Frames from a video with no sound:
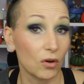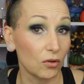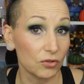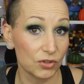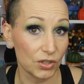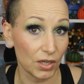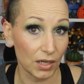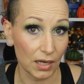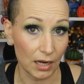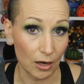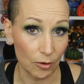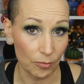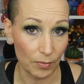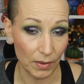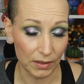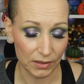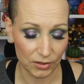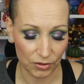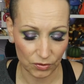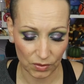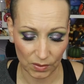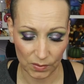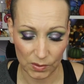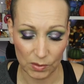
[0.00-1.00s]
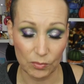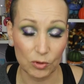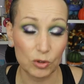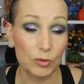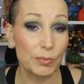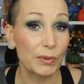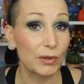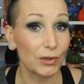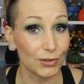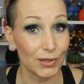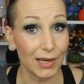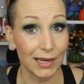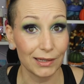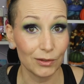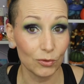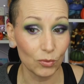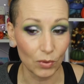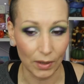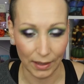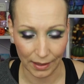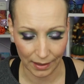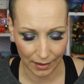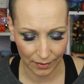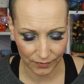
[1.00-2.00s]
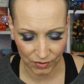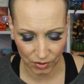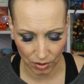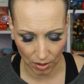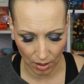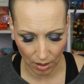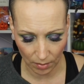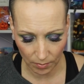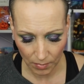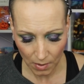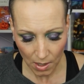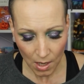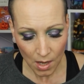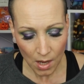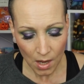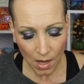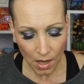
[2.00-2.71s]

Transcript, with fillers: codes, go check out my description box because I do have some.